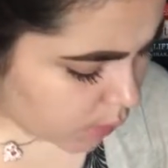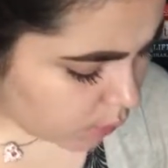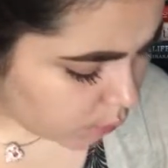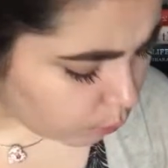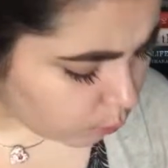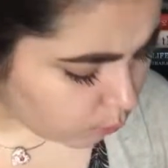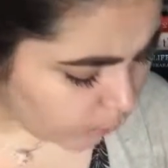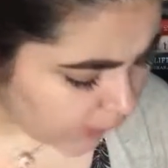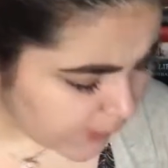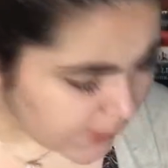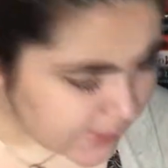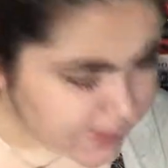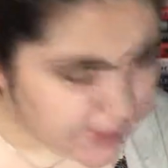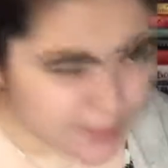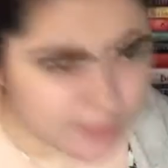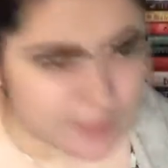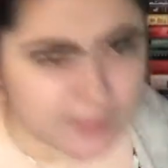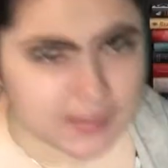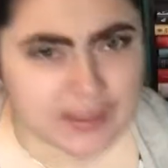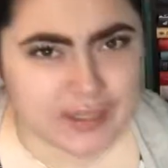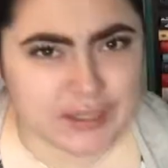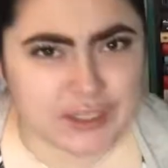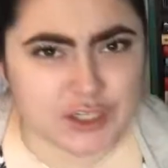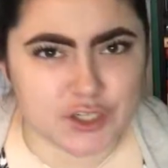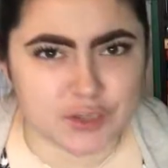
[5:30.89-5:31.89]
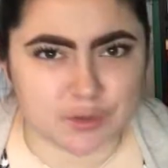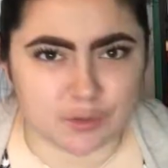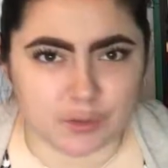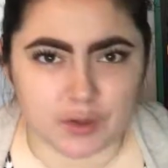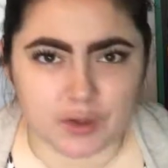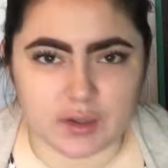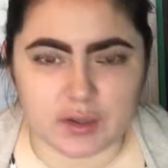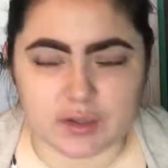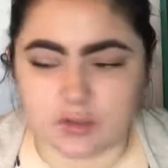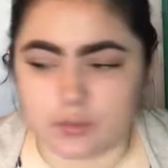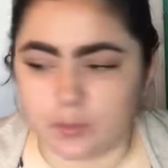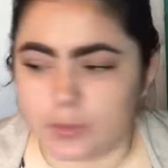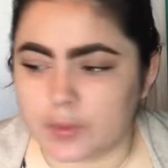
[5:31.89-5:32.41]
random-ish
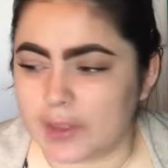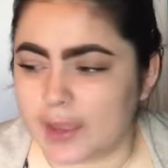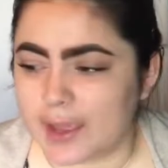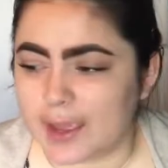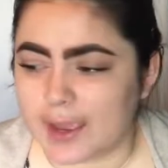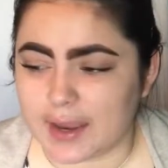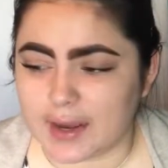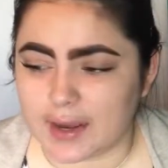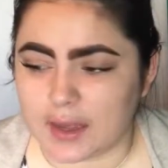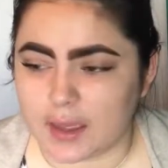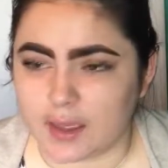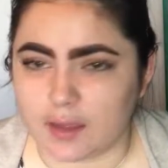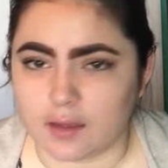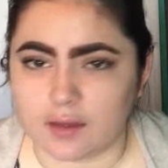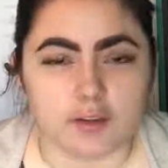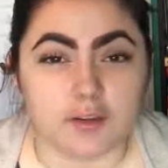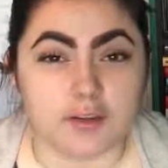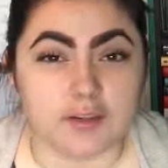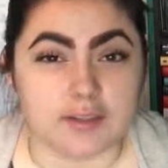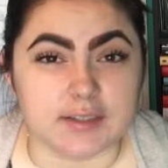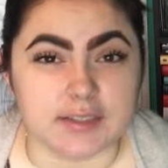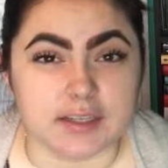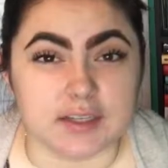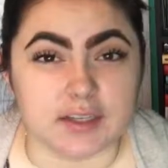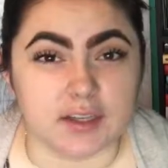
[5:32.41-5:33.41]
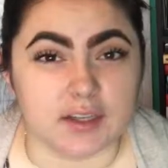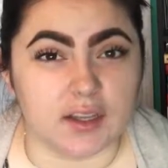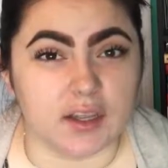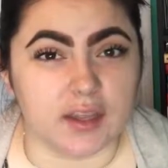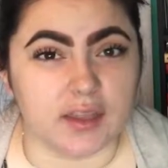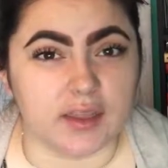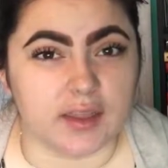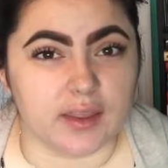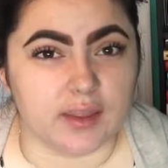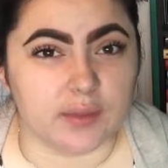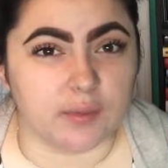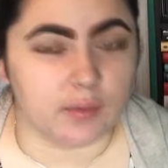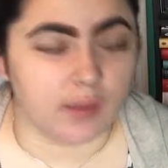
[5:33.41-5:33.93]
books, but they had a good deal
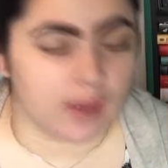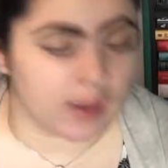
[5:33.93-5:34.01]
on them.